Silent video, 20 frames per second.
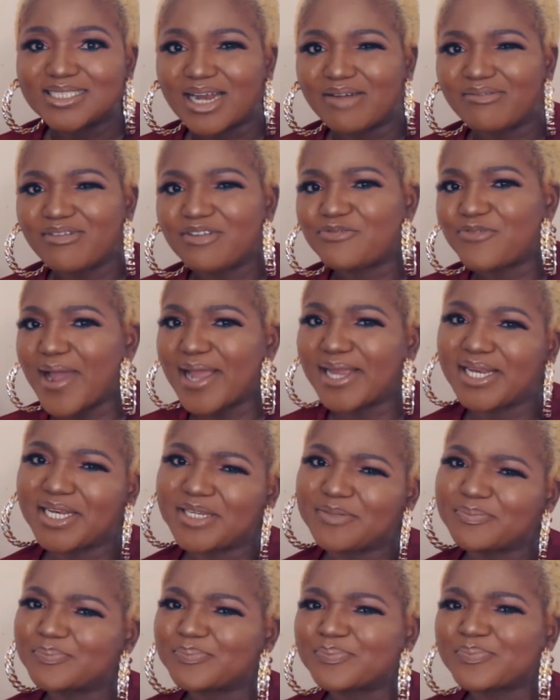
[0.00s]
and
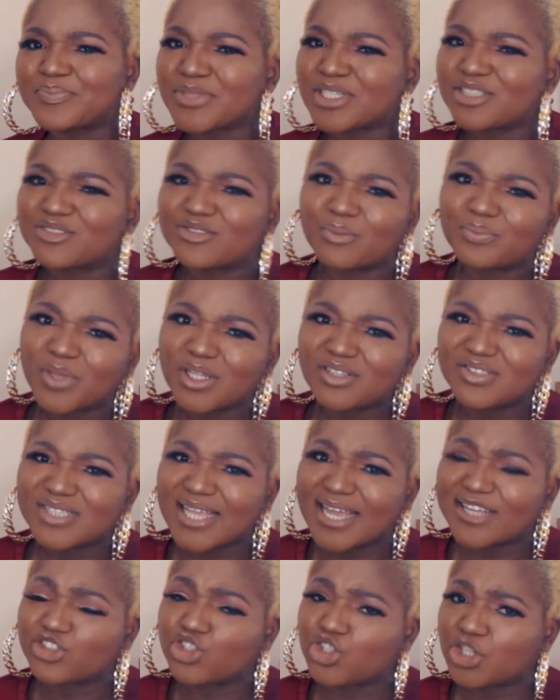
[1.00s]
refining, some things
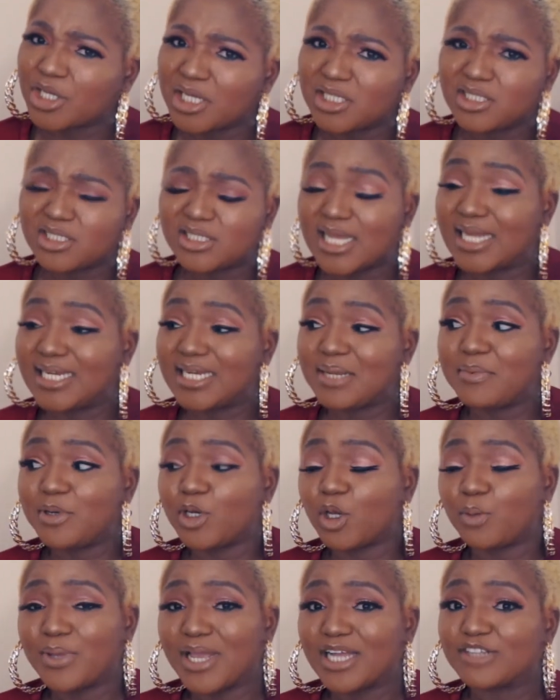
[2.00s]
get changed and they may
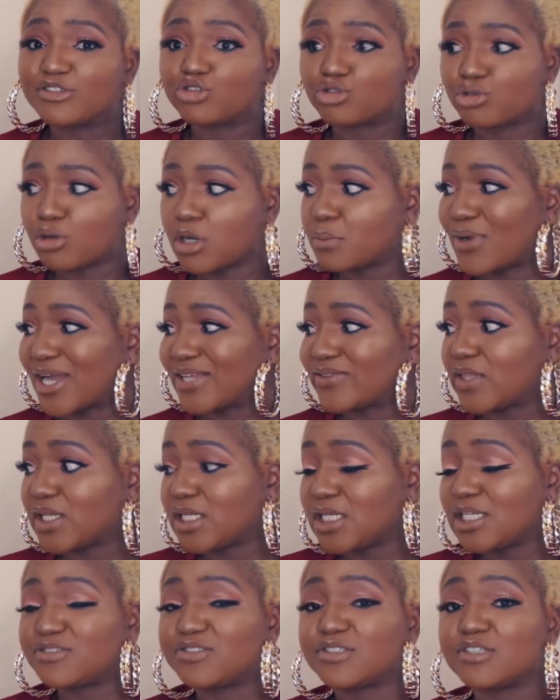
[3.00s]
not be as strong, but I
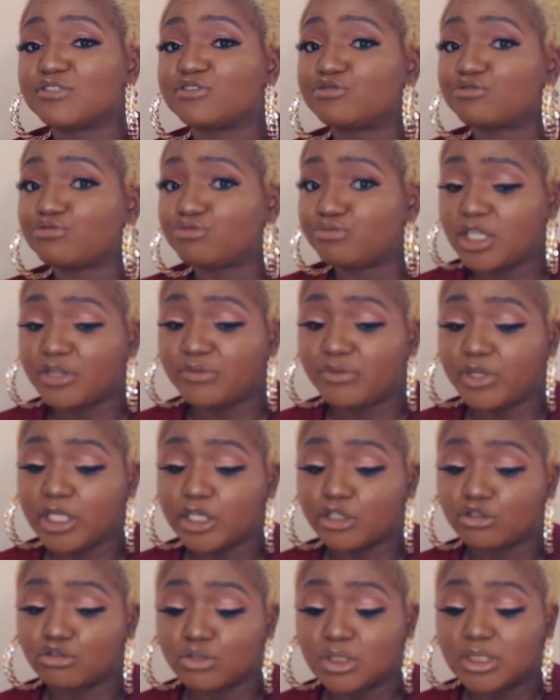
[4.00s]
think this is really,
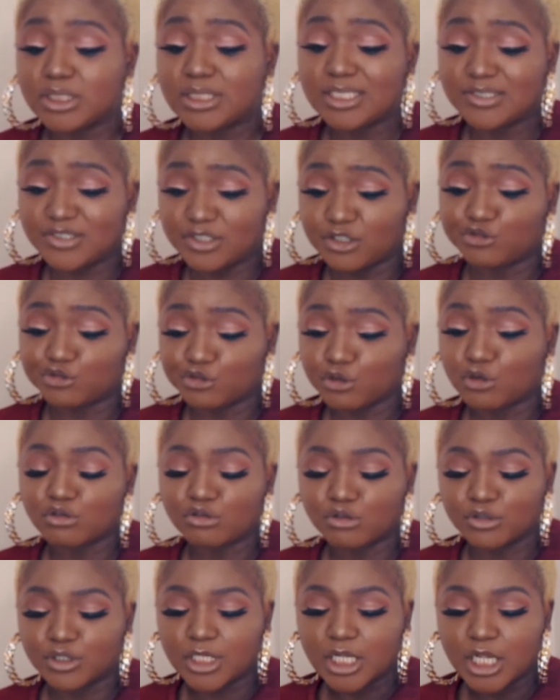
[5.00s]
really good. This is so
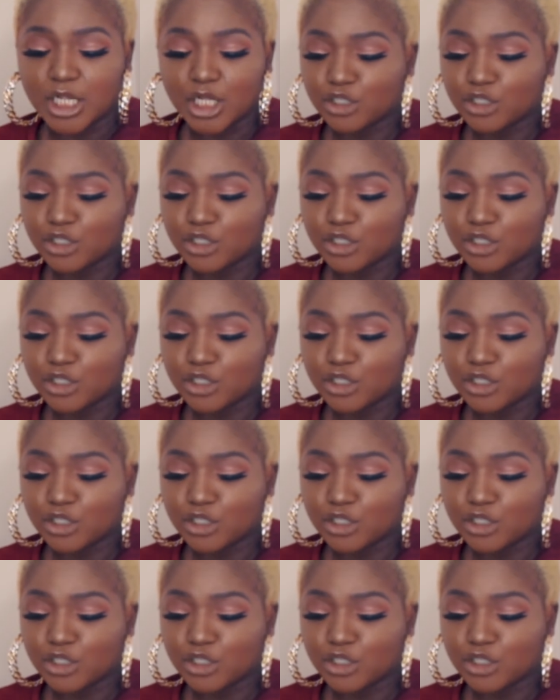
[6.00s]
good.